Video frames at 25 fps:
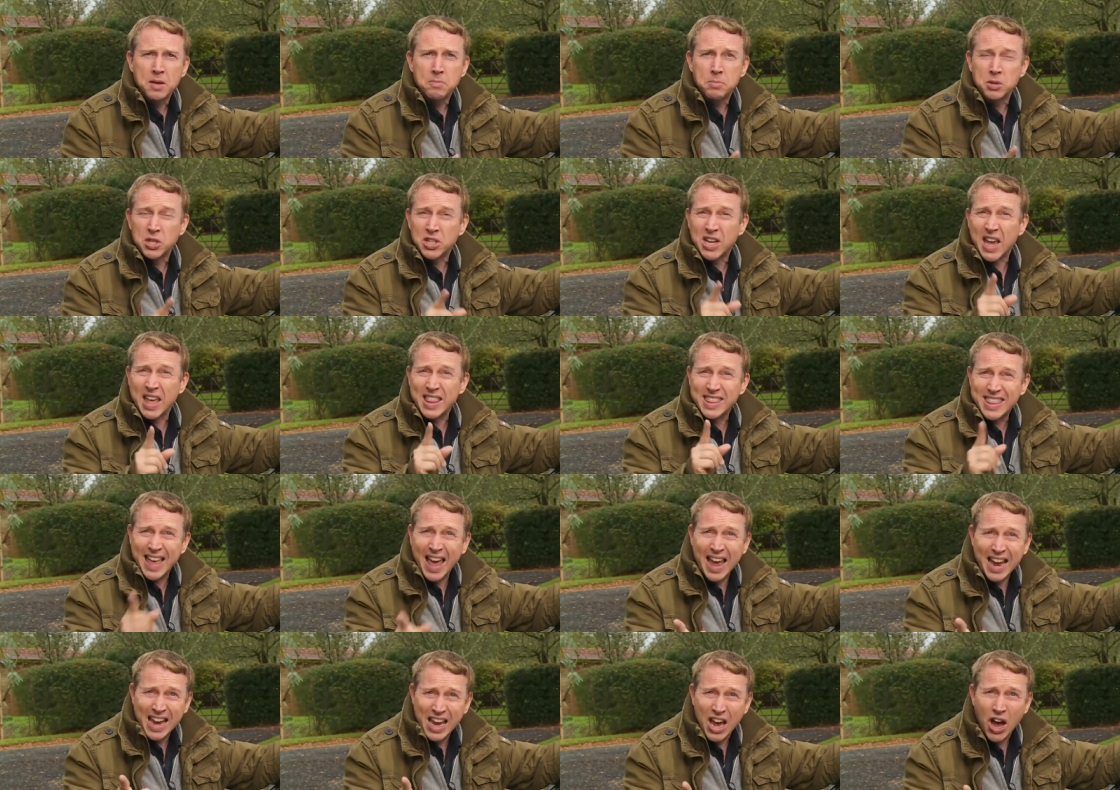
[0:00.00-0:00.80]
But to get
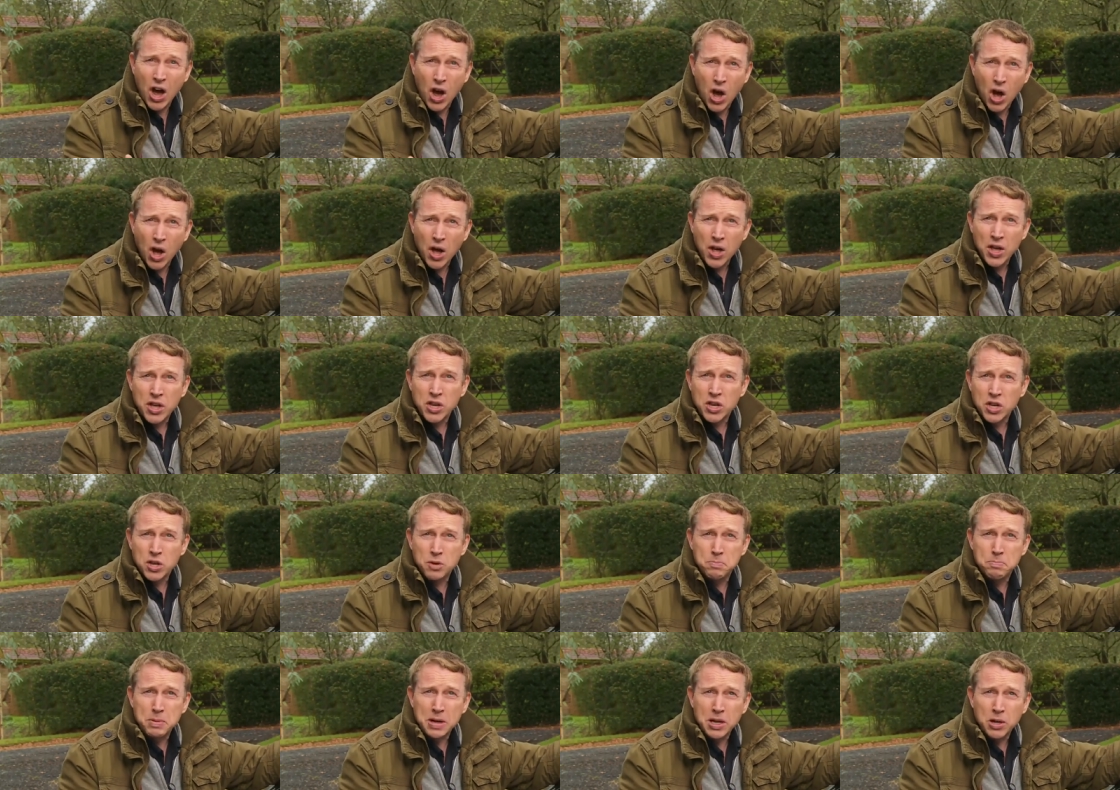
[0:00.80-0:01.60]
that car,
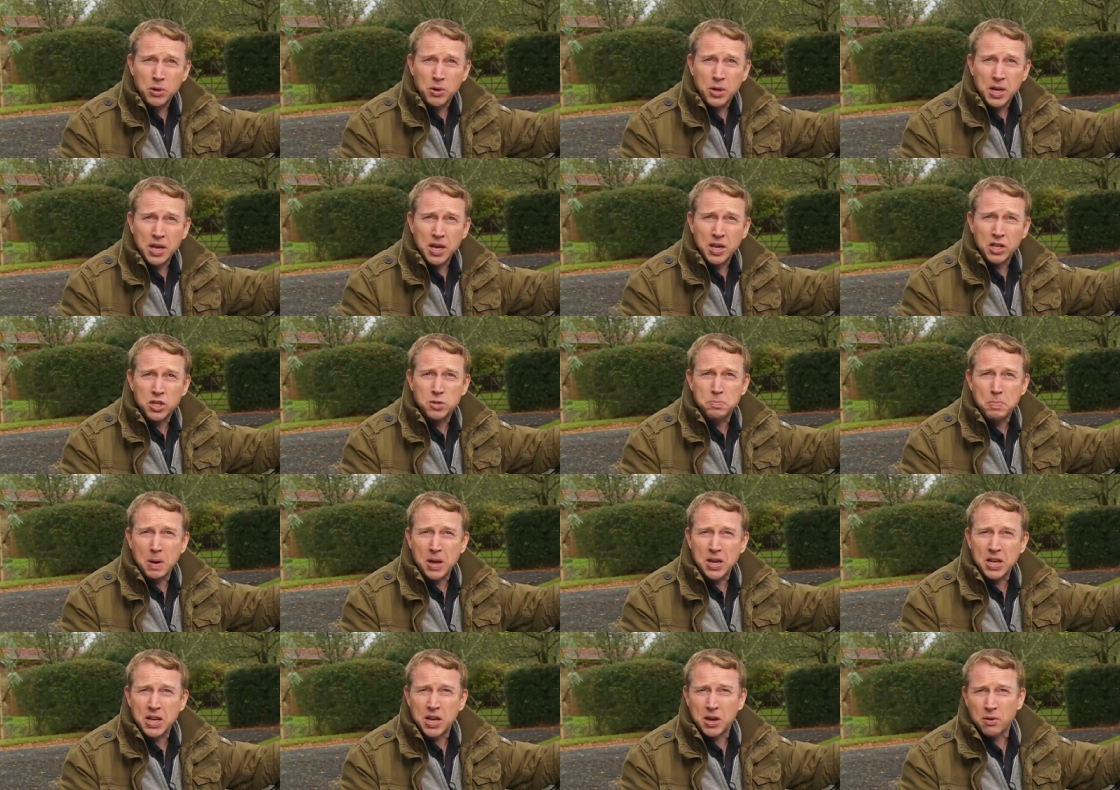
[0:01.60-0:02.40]
you'd be looking at
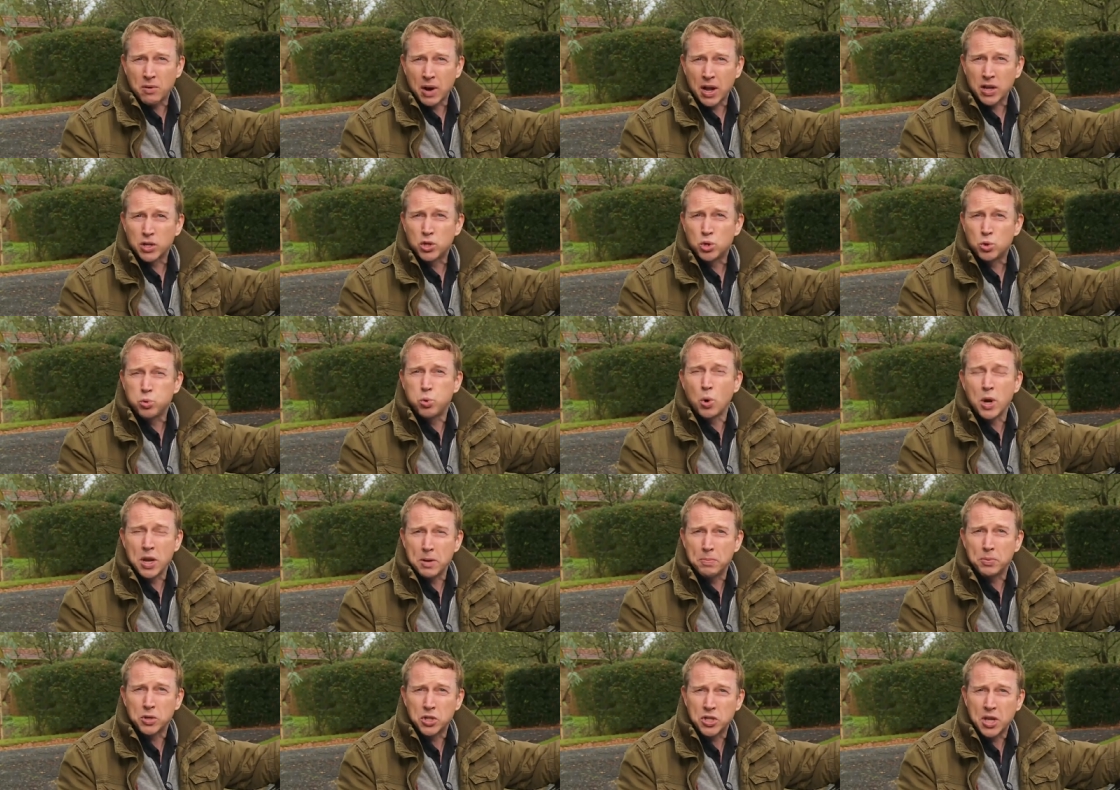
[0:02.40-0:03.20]
spending around
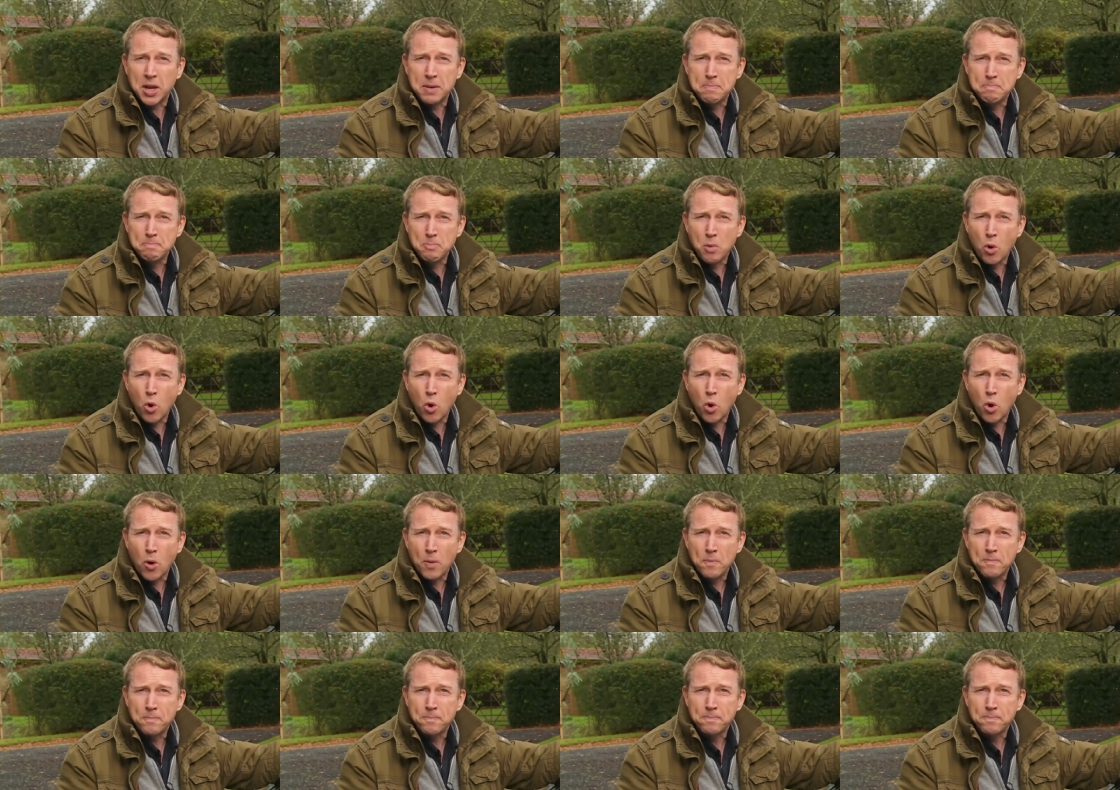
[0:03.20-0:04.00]
20% more.